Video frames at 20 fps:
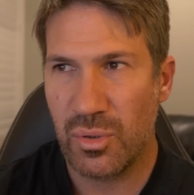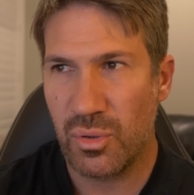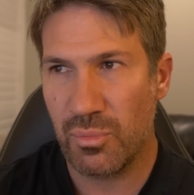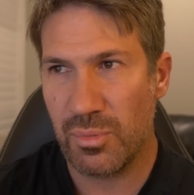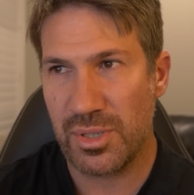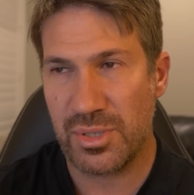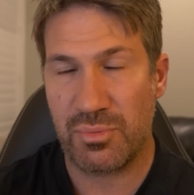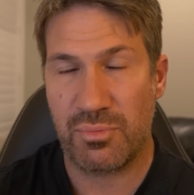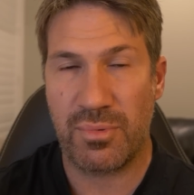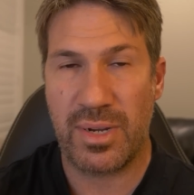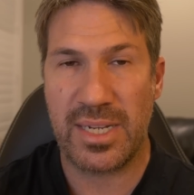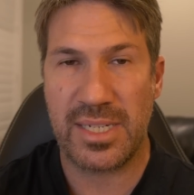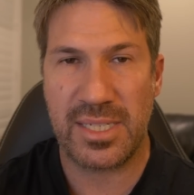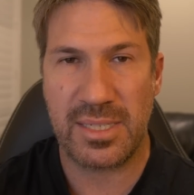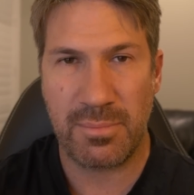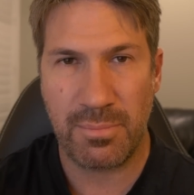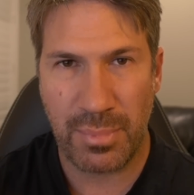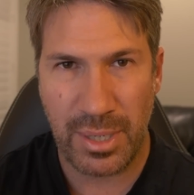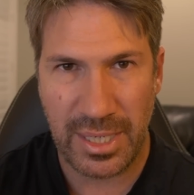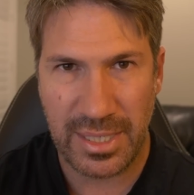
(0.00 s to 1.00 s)
almost
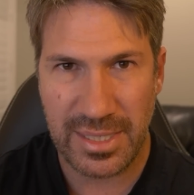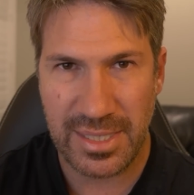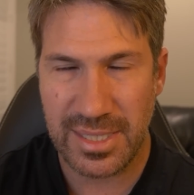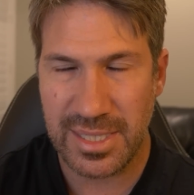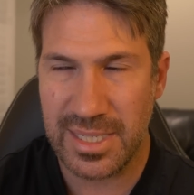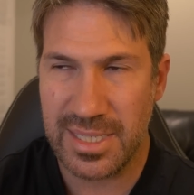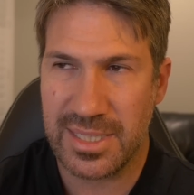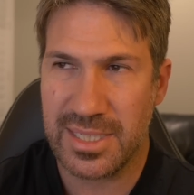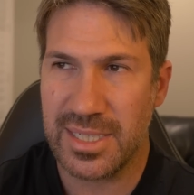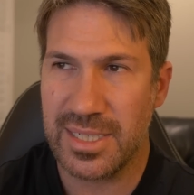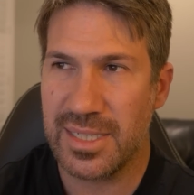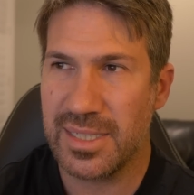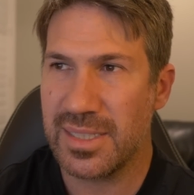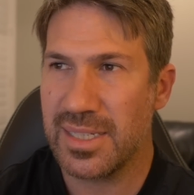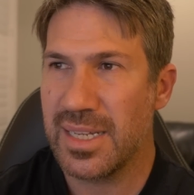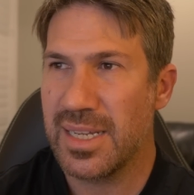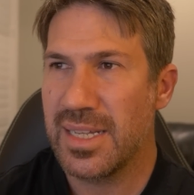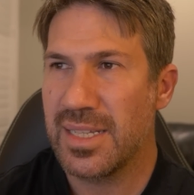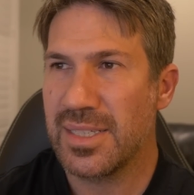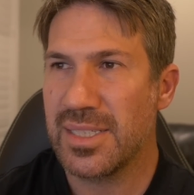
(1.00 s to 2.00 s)
racing bucket seats in it.
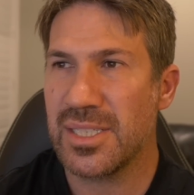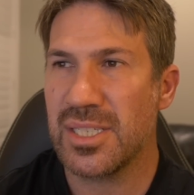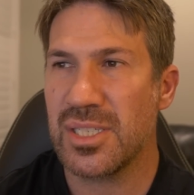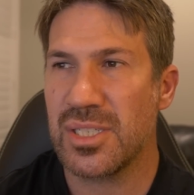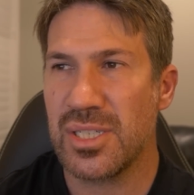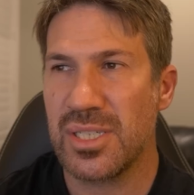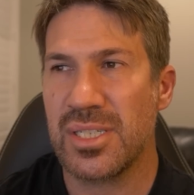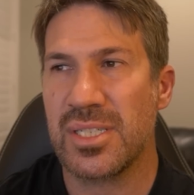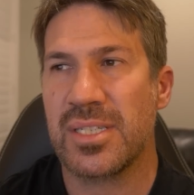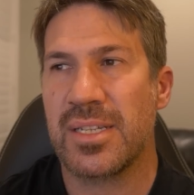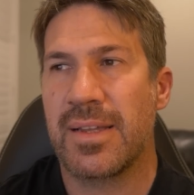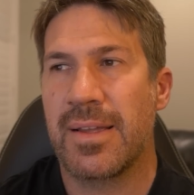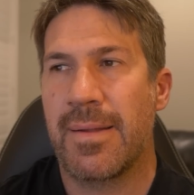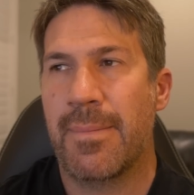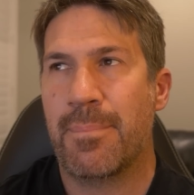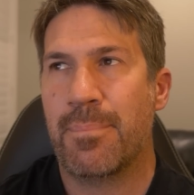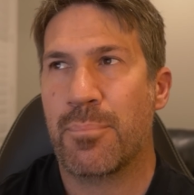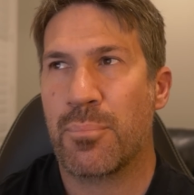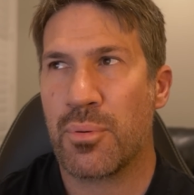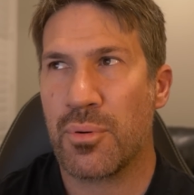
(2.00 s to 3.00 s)
This is just
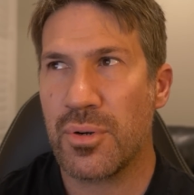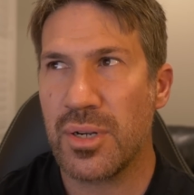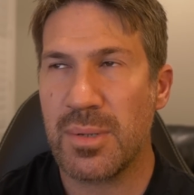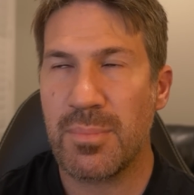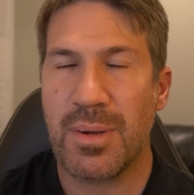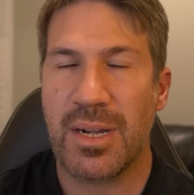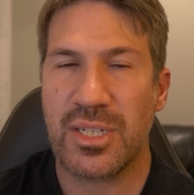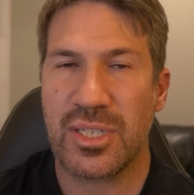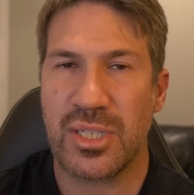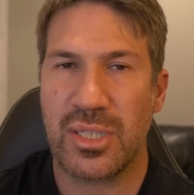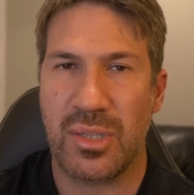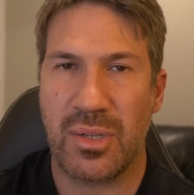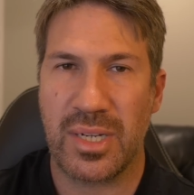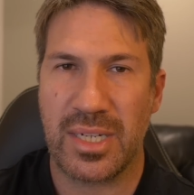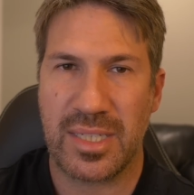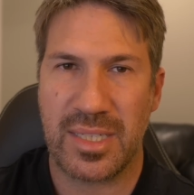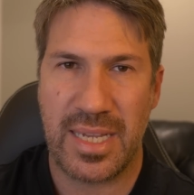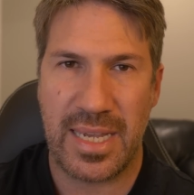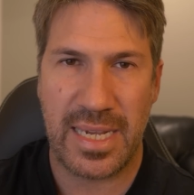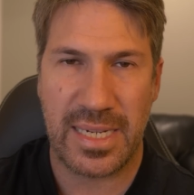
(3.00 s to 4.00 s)
pretty much
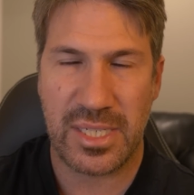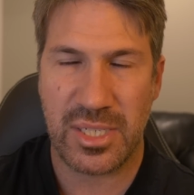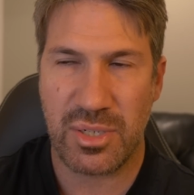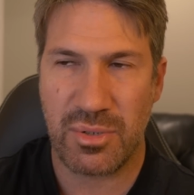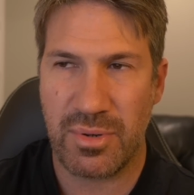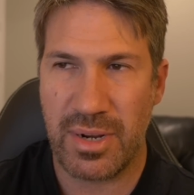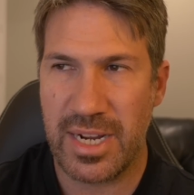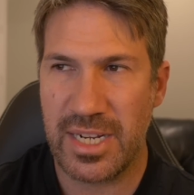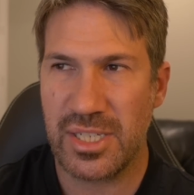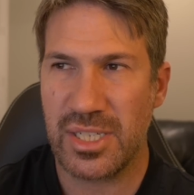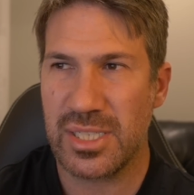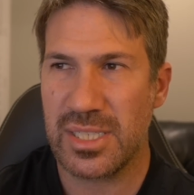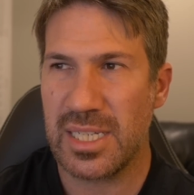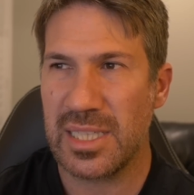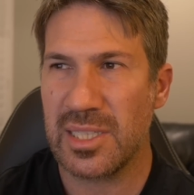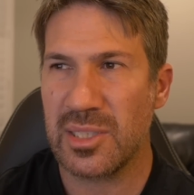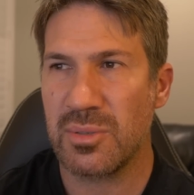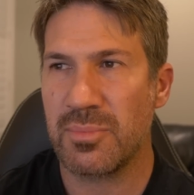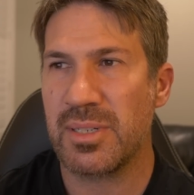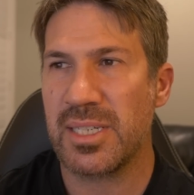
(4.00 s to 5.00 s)
like the X-Terrain, just a
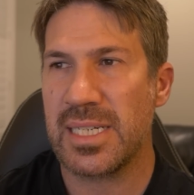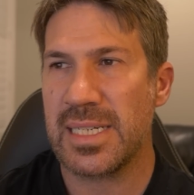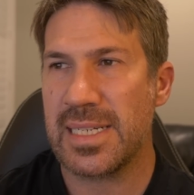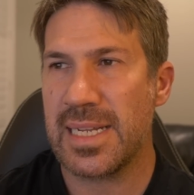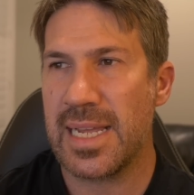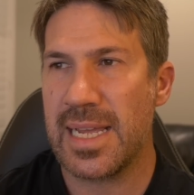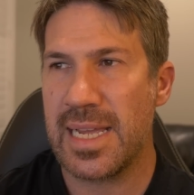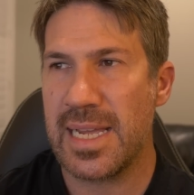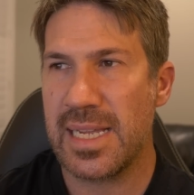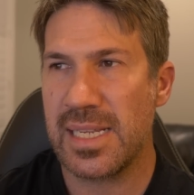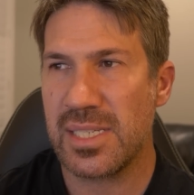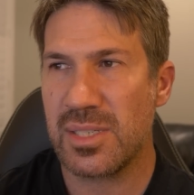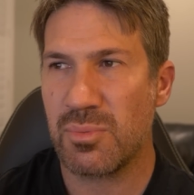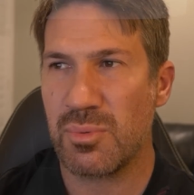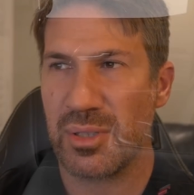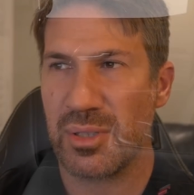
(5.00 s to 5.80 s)
little bit enhanced